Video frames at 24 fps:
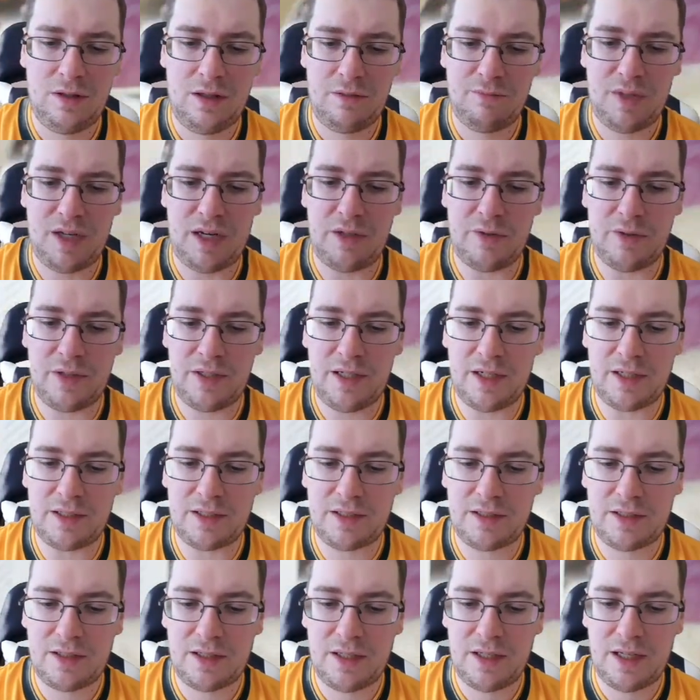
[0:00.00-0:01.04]
But anyway,
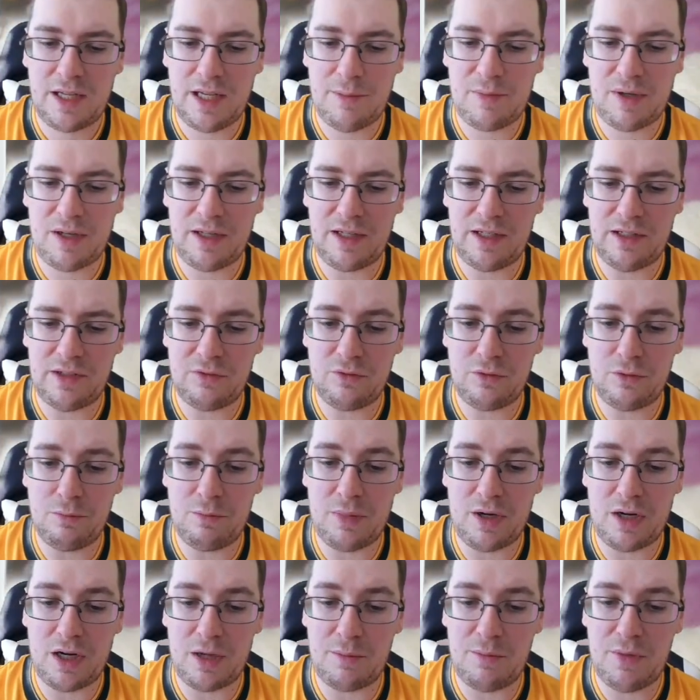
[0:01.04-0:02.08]
yes, he plays for
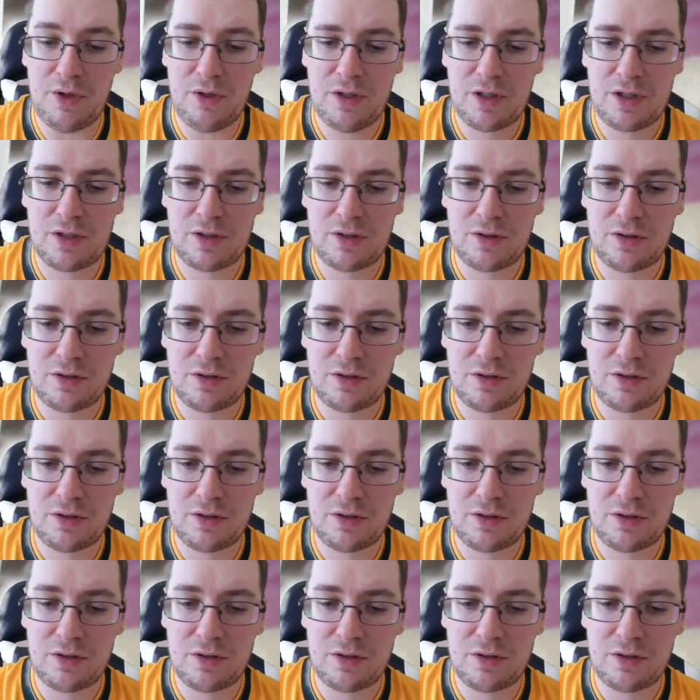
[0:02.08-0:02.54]
Bayern Munich.